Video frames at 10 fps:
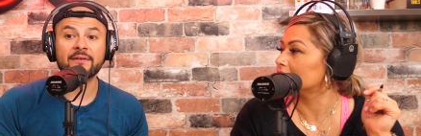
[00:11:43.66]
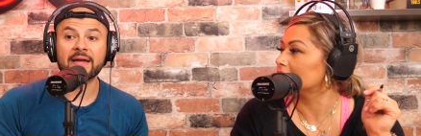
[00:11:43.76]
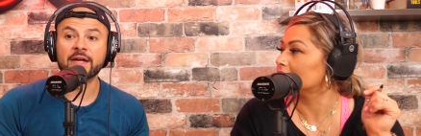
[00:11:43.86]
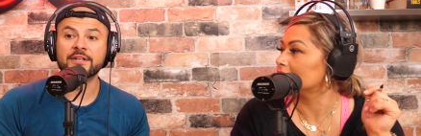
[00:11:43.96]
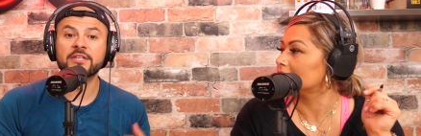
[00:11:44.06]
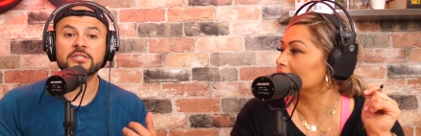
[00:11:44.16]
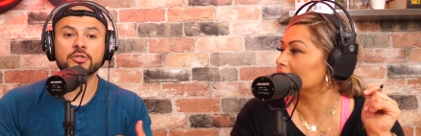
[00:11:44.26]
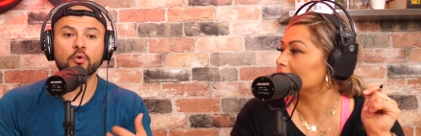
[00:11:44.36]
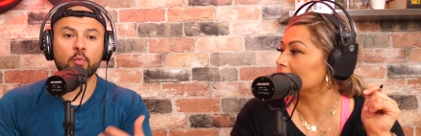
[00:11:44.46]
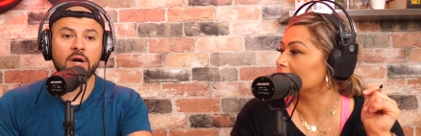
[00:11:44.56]
Speaker 1: have
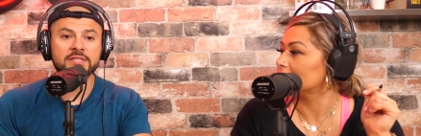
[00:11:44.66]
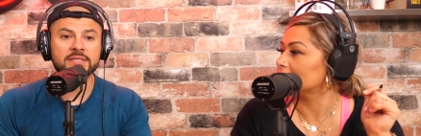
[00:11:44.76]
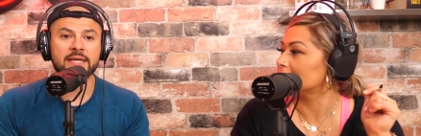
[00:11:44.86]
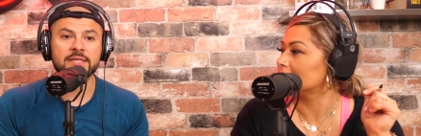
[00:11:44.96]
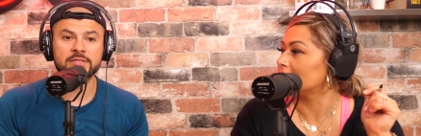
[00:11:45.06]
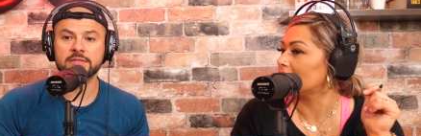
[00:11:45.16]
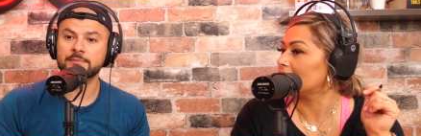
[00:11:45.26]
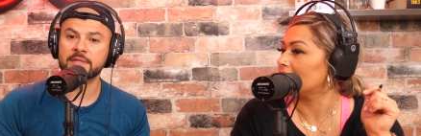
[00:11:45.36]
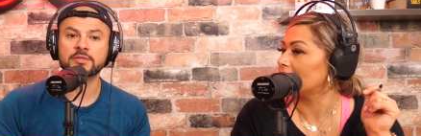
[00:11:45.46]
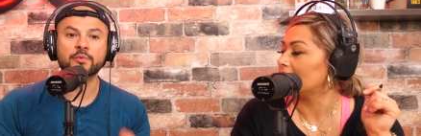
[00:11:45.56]
additional wash
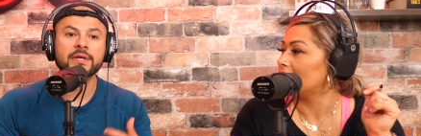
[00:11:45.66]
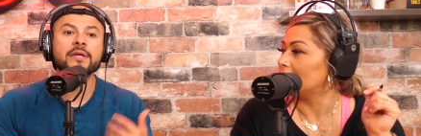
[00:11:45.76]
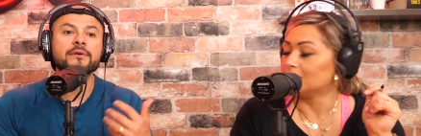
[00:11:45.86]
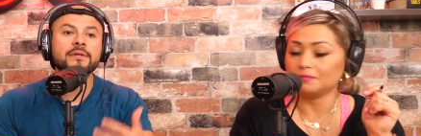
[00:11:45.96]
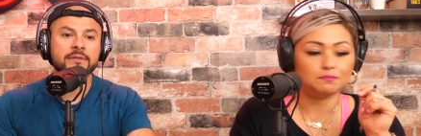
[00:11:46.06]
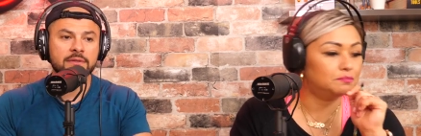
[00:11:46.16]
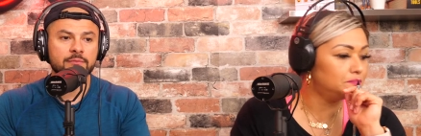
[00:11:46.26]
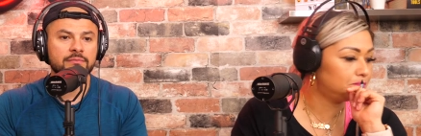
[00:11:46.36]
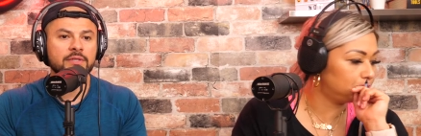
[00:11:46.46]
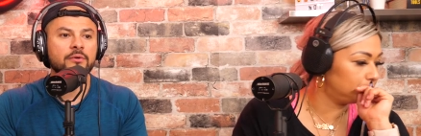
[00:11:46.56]
stations because we're
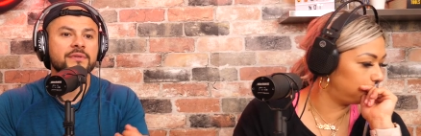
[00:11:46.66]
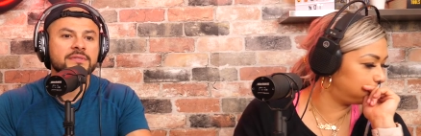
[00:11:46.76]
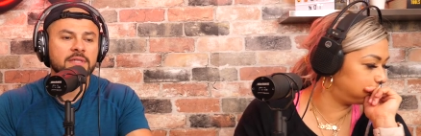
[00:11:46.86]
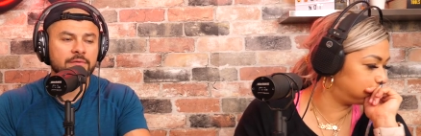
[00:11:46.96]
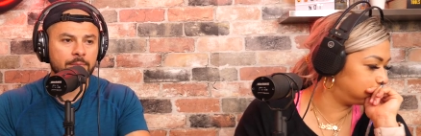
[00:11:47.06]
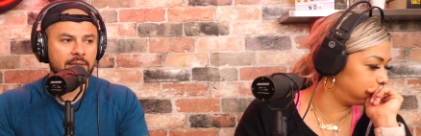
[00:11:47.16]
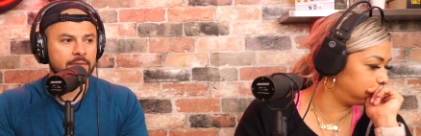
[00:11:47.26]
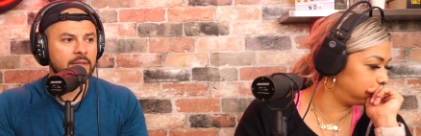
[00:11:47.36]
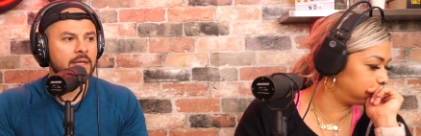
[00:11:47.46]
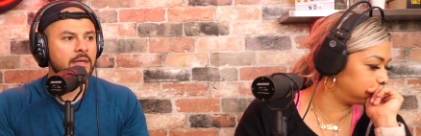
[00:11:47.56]
hearing you know this stuff
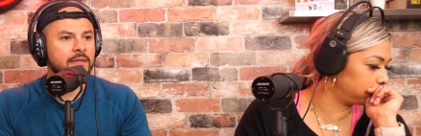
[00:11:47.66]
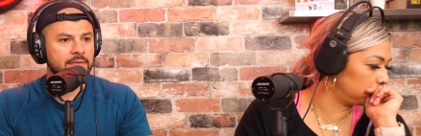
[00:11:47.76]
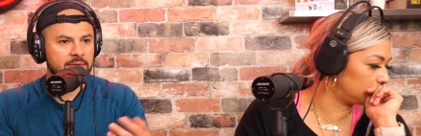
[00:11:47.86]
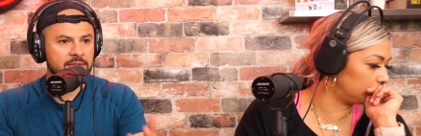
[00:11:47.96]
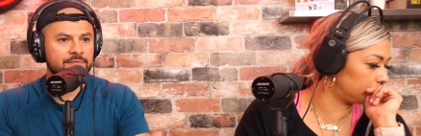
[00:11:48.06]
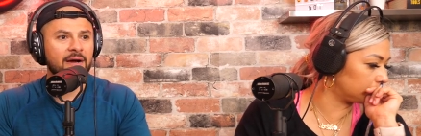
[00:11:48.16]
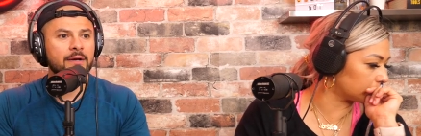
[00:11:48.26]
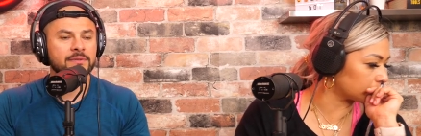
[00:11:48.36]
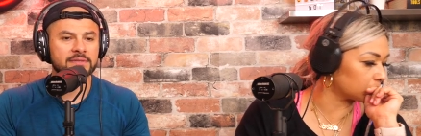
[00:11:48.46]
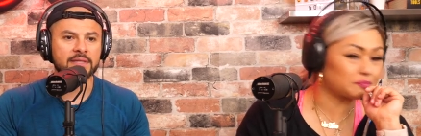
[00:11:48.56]
about this
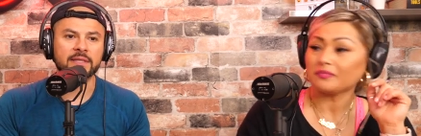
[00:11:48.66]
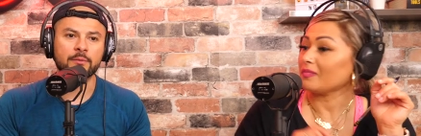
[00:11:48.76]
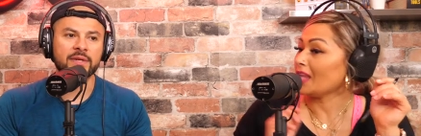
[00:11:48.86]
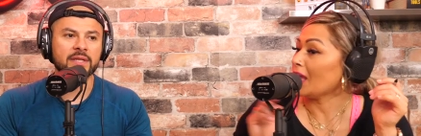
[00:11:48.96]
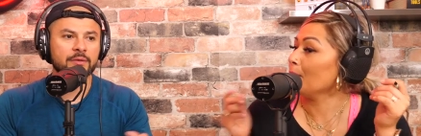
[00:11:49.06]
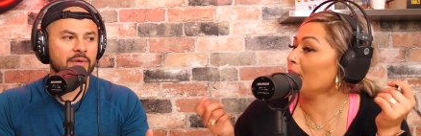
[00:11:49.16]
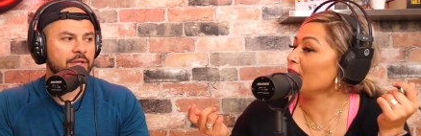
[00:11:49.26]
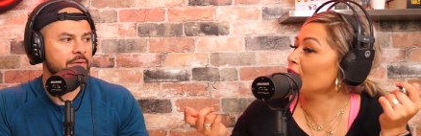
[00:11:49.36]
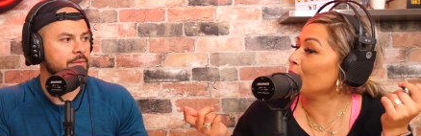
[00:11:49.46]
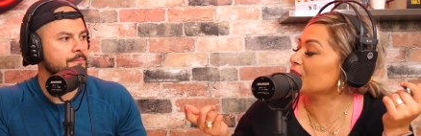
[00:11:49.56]
virus thing that we didn't.
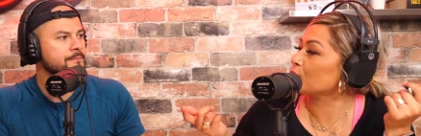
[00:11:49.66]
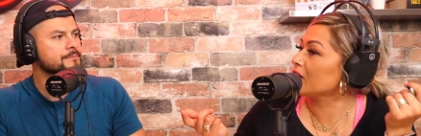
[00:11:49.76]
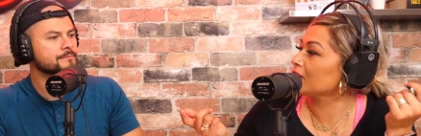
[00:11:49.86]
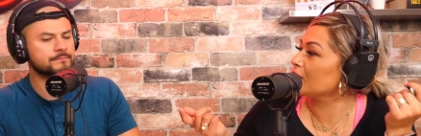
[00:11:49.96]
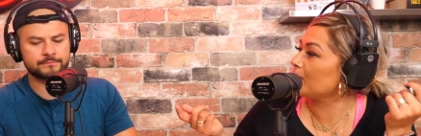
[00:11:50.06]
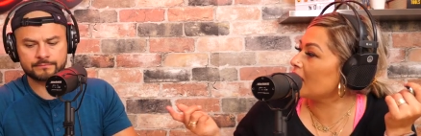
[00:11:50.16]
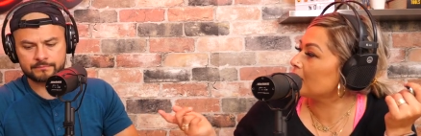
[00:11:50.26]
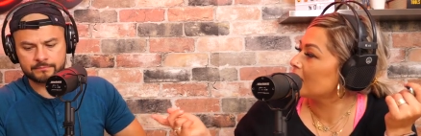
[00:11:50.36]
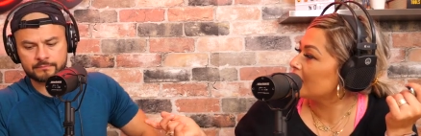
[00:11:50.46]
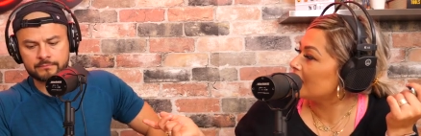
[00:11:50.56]
But you know
Speaker 2: what's weird though,
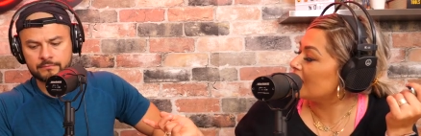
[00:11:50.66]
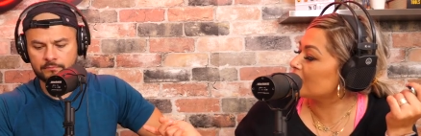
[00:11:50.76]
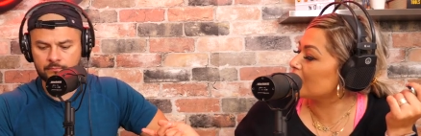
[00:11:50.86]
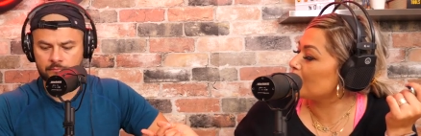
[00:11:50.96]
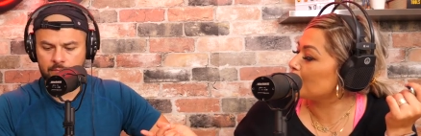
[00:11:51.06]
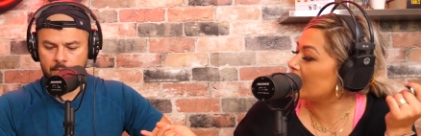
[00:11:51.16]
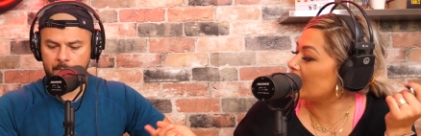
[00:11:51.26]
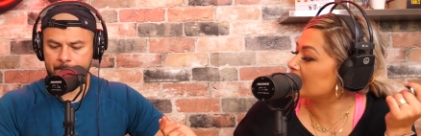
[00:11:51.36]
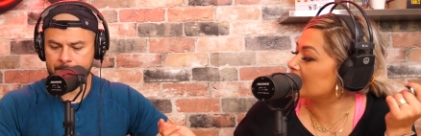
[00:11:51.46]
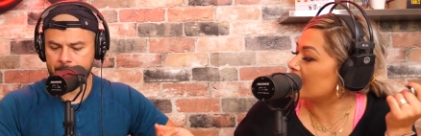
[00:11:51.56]
babe? Mm. Even though we
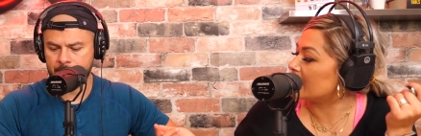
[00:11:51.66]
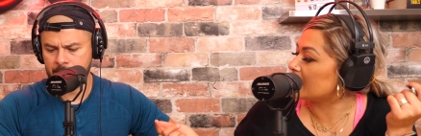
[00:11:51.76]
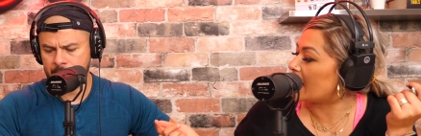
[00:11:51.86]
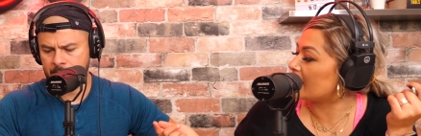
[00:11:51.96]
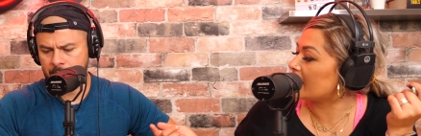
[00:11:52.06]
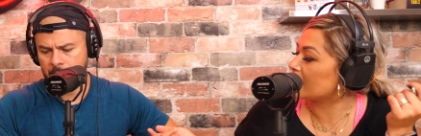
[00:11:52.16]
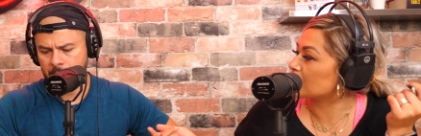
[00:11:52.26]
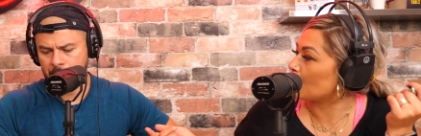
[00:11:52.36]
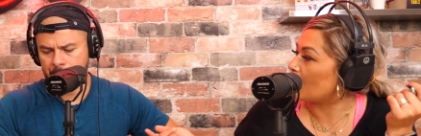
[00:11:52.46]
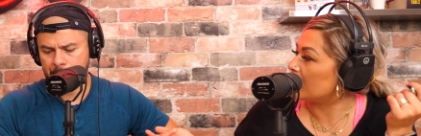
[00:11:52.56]
had decided to add an
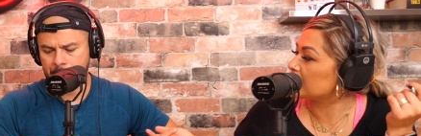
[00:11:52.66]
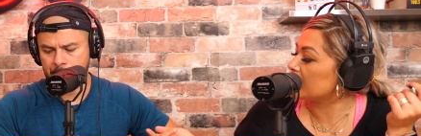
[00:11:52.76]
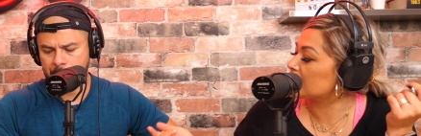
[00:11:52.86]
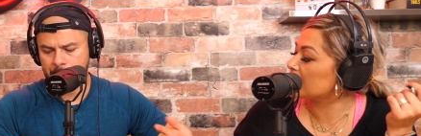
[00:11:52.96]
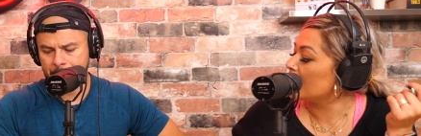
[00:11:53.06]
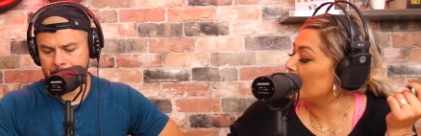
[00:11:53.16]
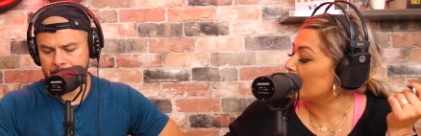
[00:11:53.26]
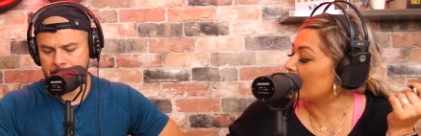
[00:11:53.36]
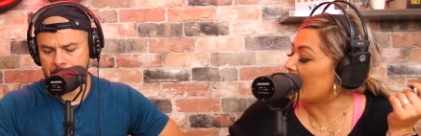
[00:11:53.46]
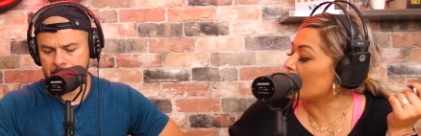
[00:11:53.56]
extra wash station,
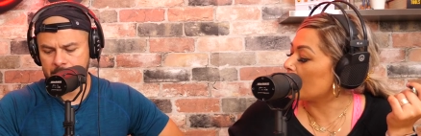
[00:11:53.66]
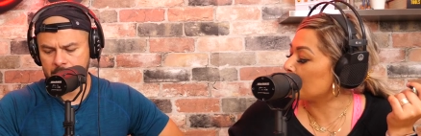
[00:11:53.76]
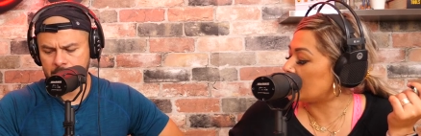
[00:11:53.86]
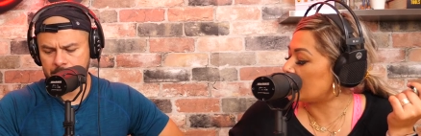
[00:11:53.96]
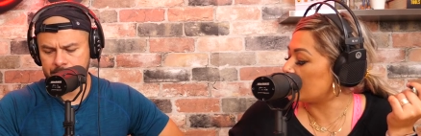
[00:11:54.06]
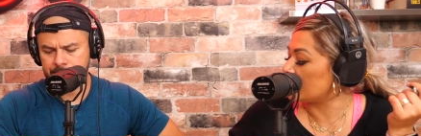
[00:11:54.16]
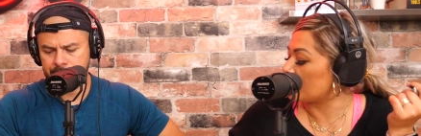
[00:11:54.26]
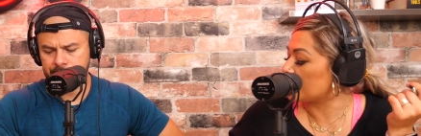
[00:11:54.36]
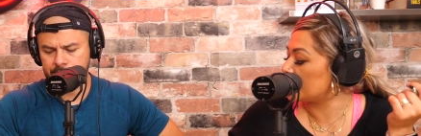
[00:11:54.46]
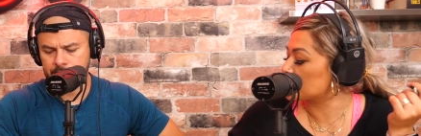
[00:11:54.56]
in our meeting,
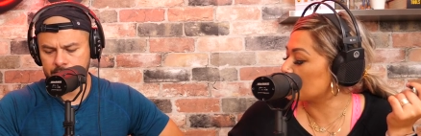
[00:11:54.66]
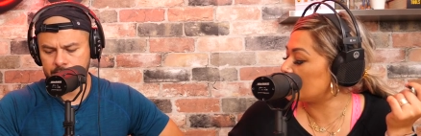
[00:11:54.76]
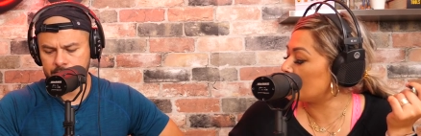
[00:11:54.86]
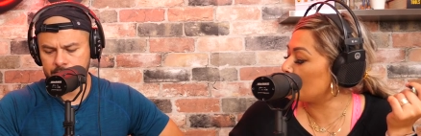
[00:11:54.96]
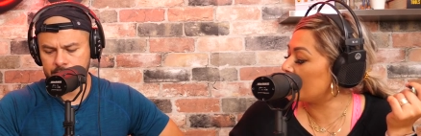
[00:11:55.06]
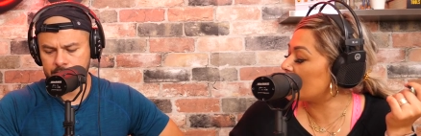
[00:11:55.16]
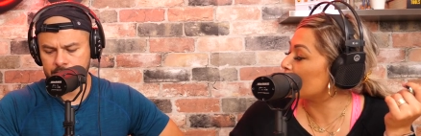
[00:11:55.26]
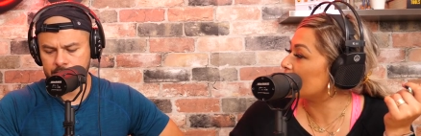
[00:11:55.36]
our initial meeting, we had